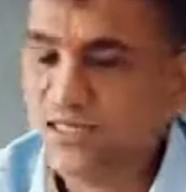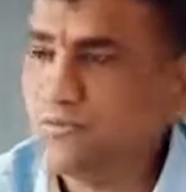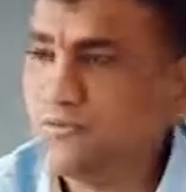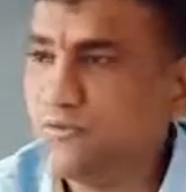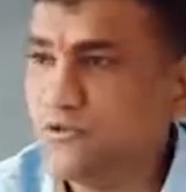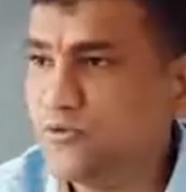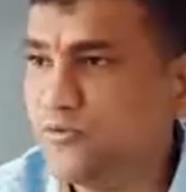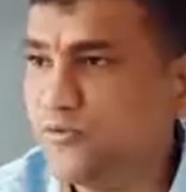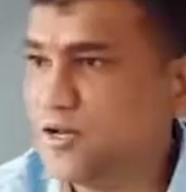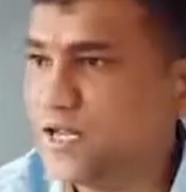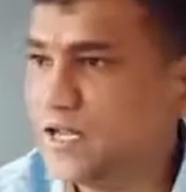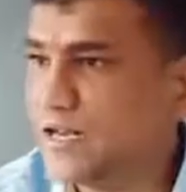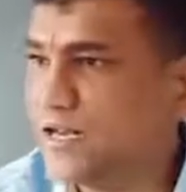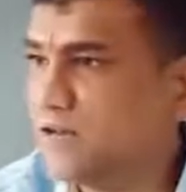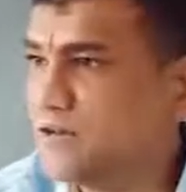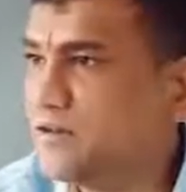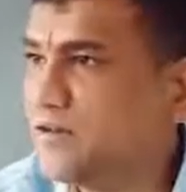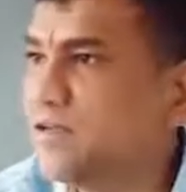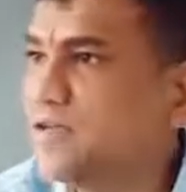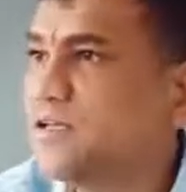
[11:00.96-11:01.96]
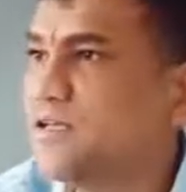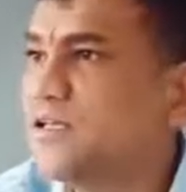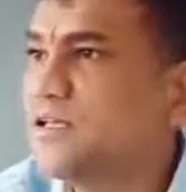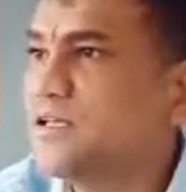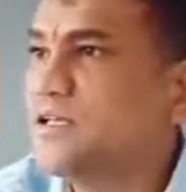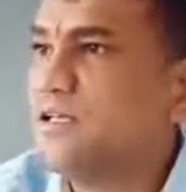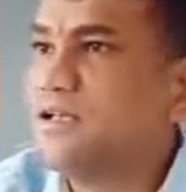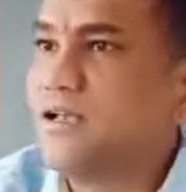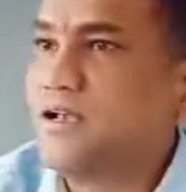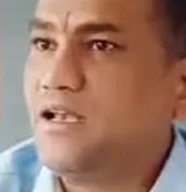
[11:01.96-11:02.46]
you can
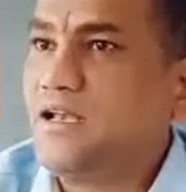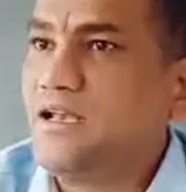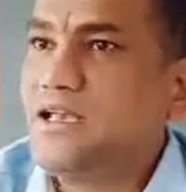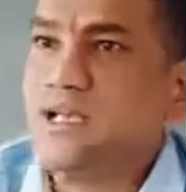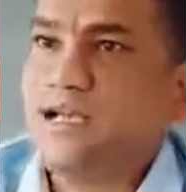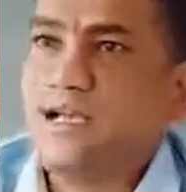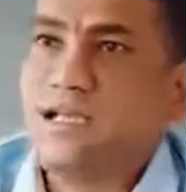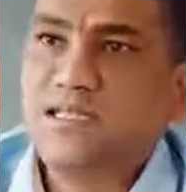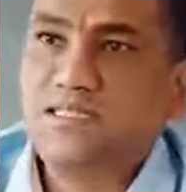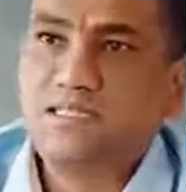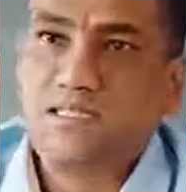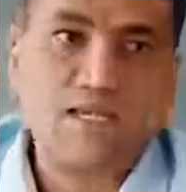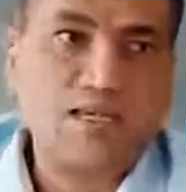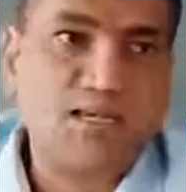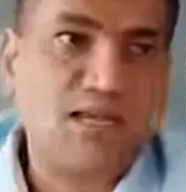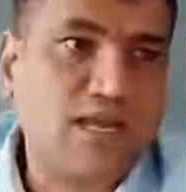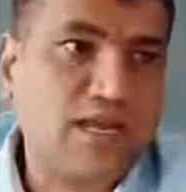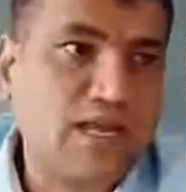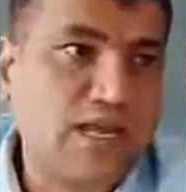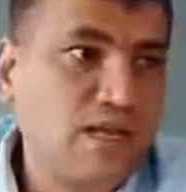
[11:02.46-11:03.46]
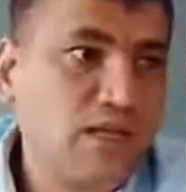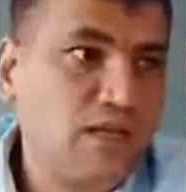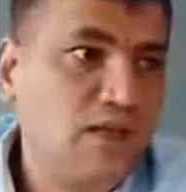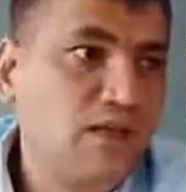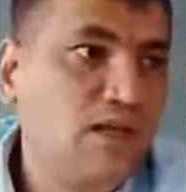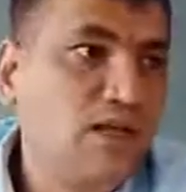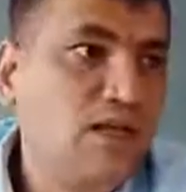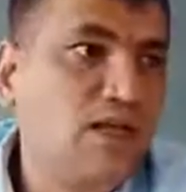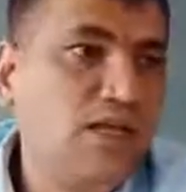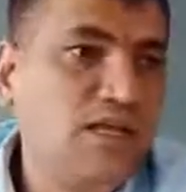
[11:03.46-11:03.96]
clearly segregate.
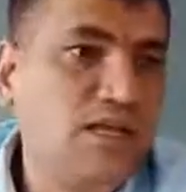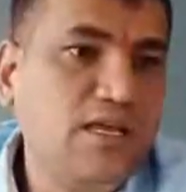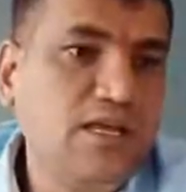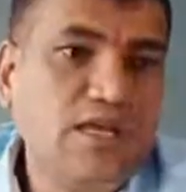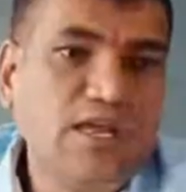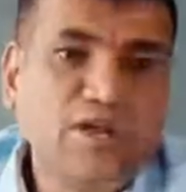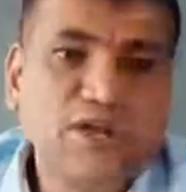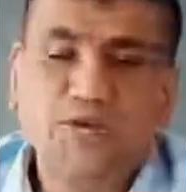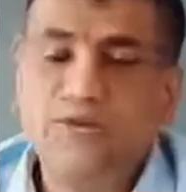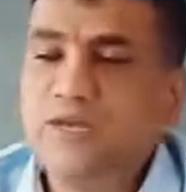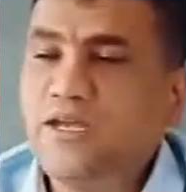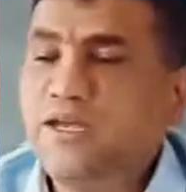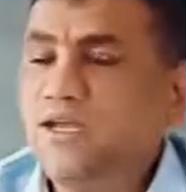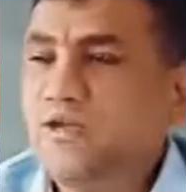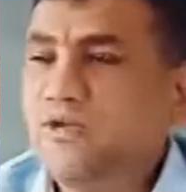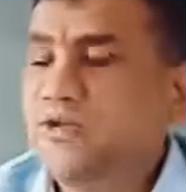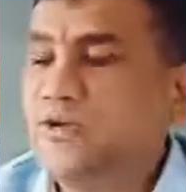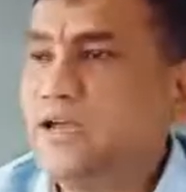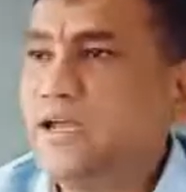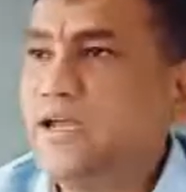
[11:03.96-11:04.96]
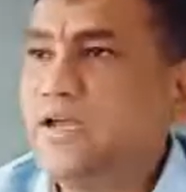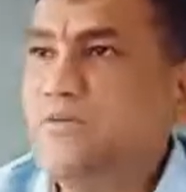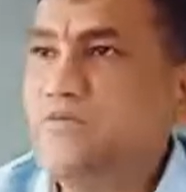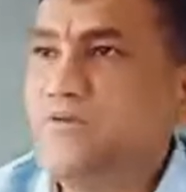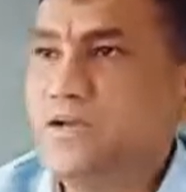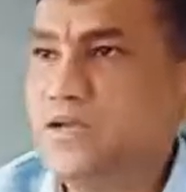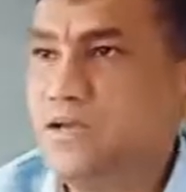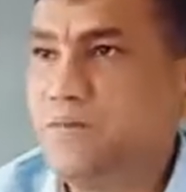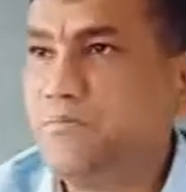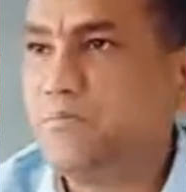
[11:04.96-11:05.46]
Here you need to write
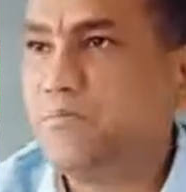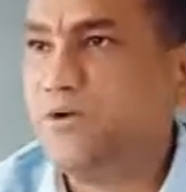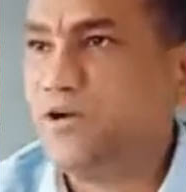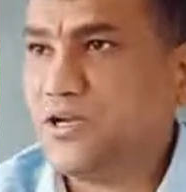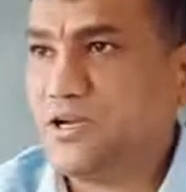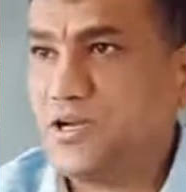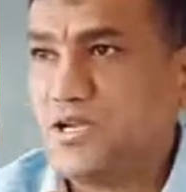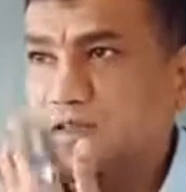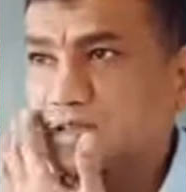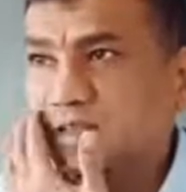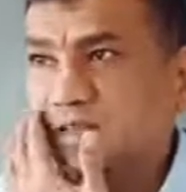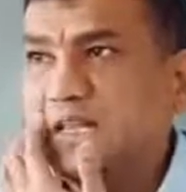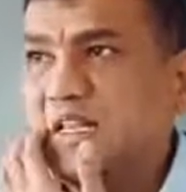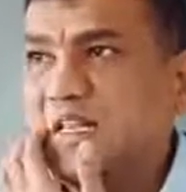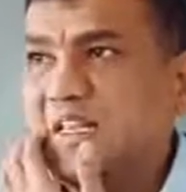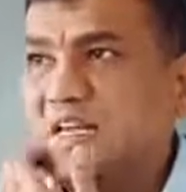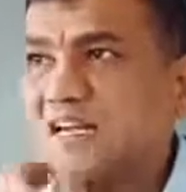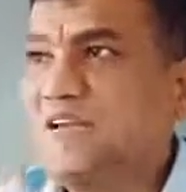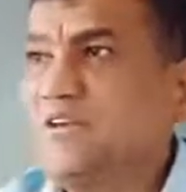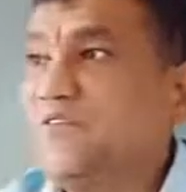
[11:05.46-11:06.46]
one important thing, that